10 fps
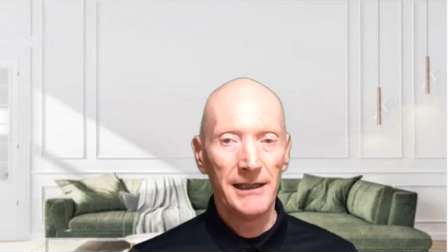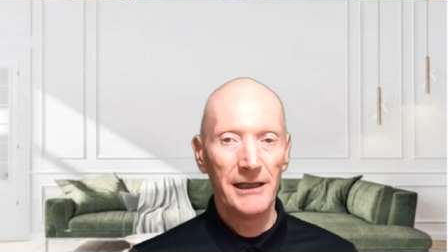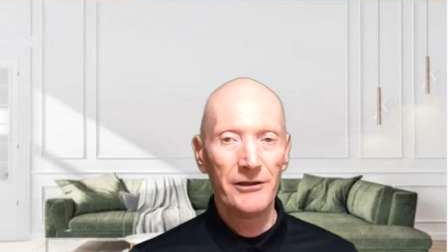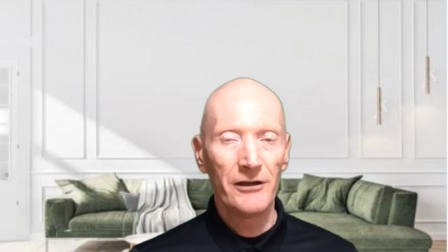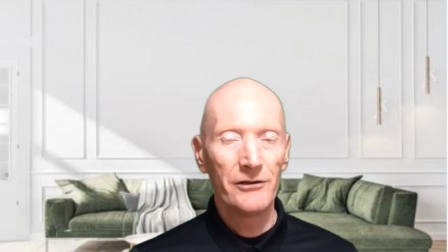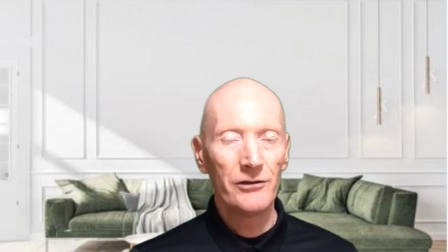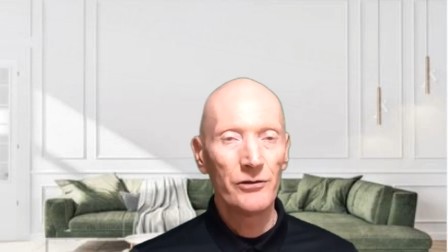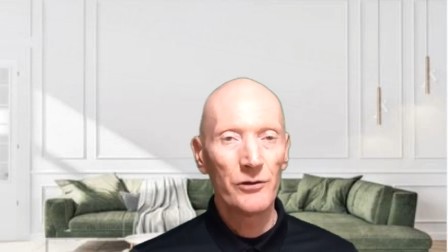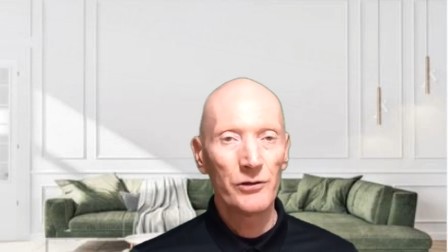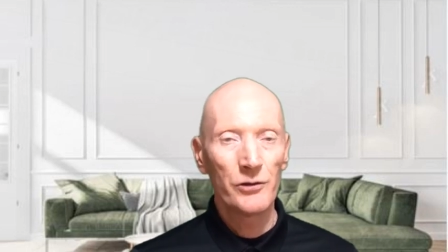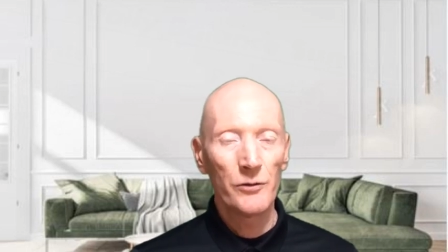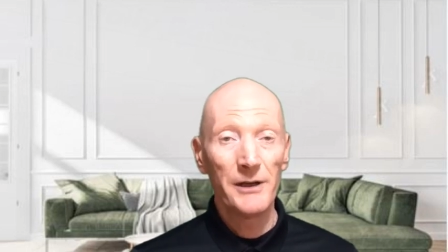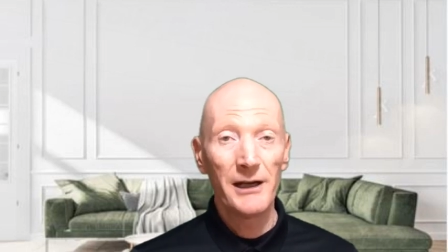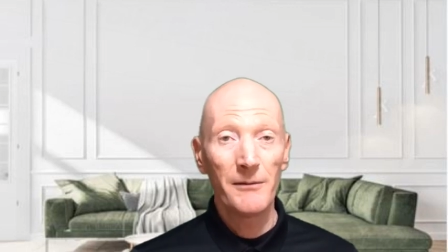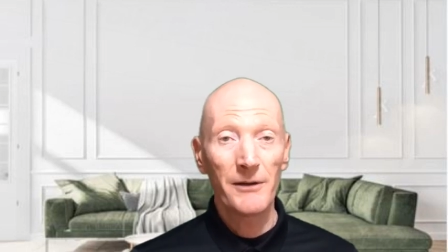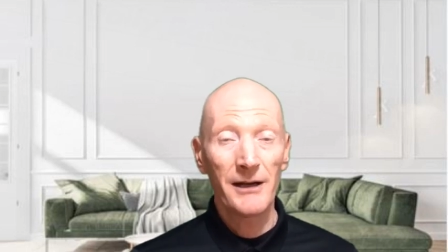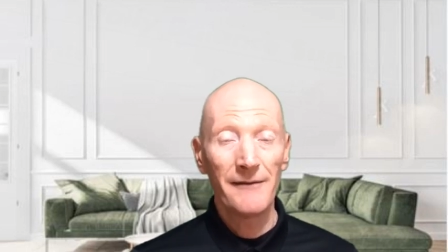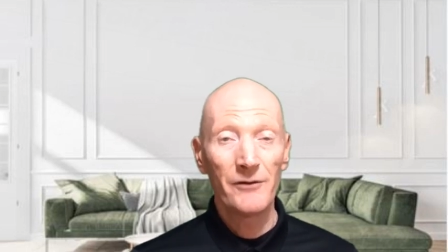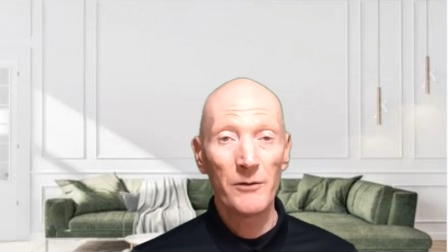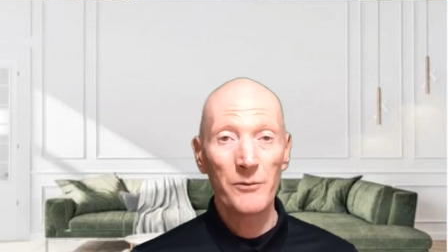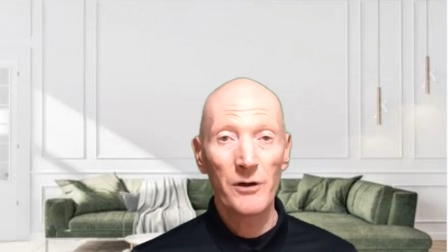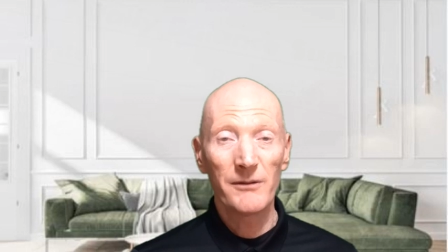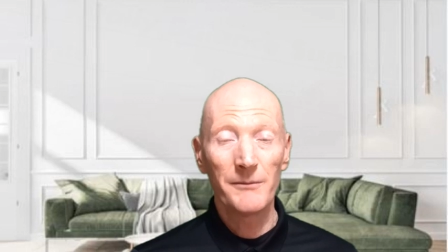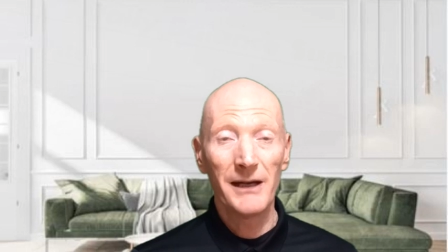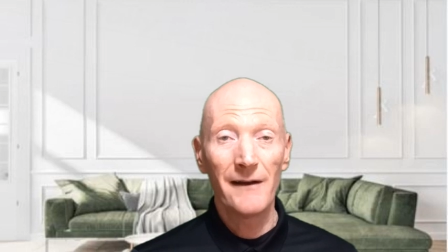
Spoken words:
and, you should be able to have no problem